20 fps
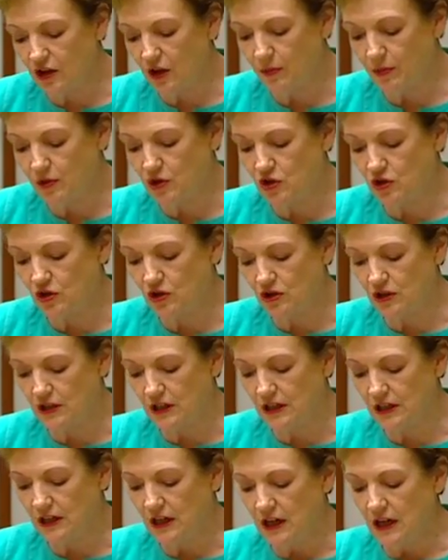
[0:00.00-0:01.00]
the
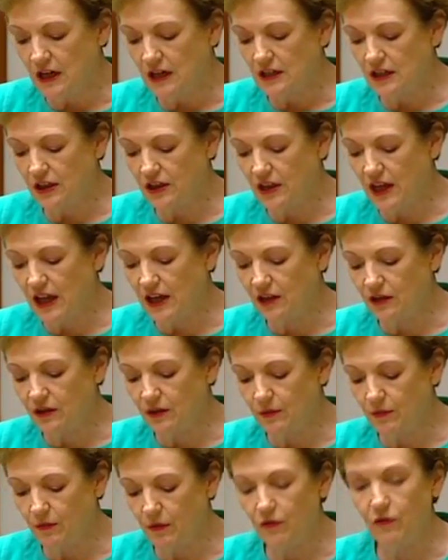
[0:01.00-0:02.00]
opportunity to thank
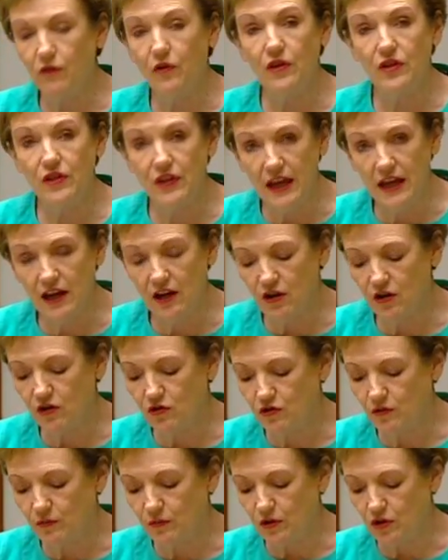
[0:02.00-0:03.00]
them for their
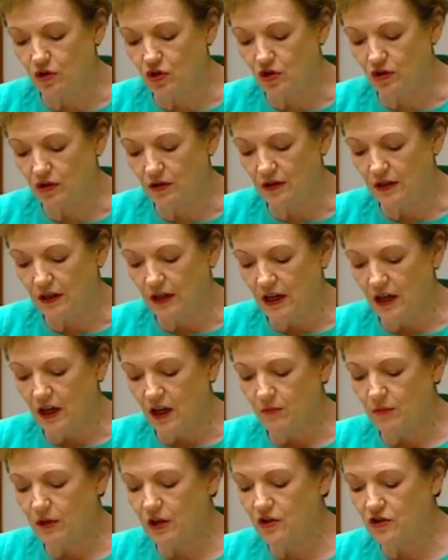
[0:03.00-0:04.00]
contribution,
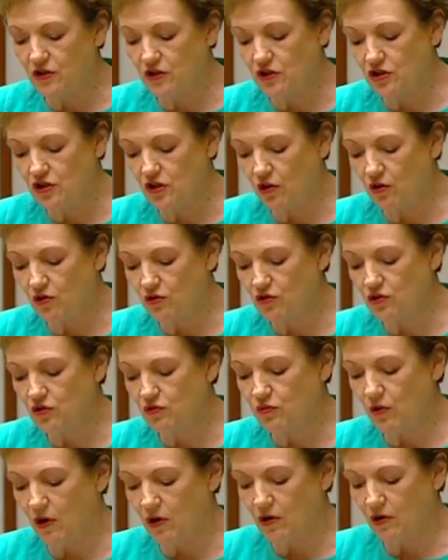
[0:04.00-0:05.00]
because a
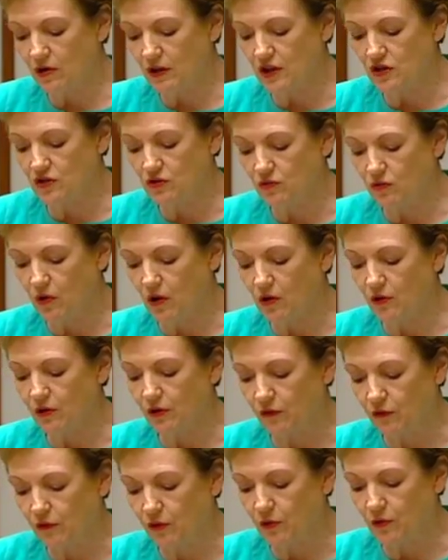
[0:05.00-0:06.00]
soldier's role is a role
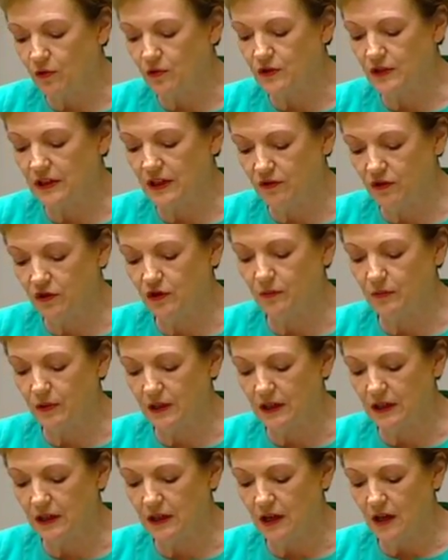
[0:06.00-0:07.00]
that falls
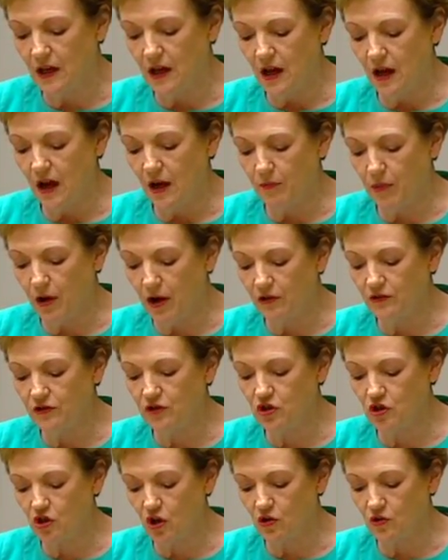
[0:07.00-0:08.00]
inevitably upon the
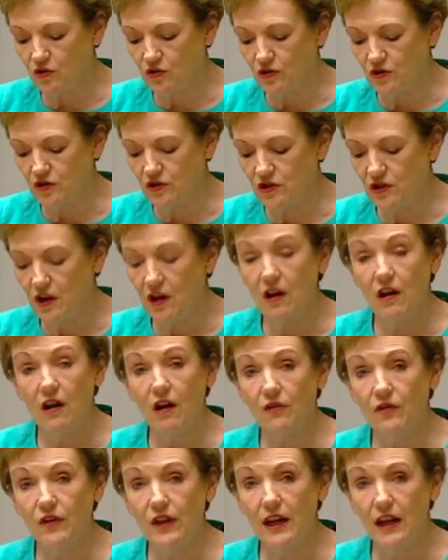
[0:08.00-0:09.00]
shoulders
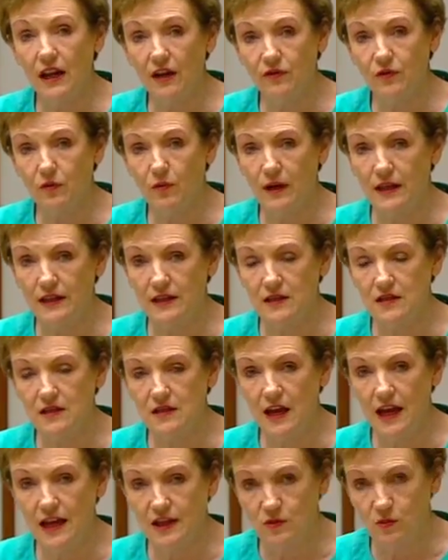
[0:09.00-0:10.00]
of their loved
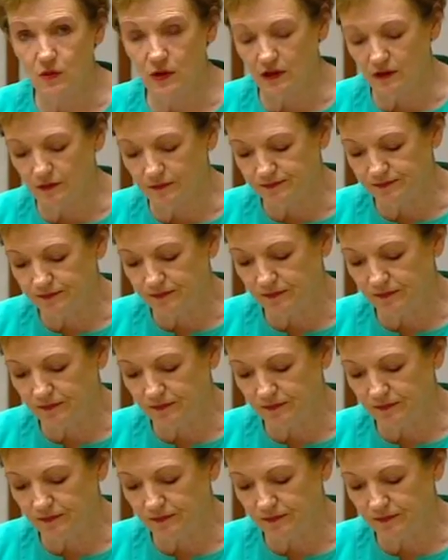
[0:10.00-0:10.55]
ones as well.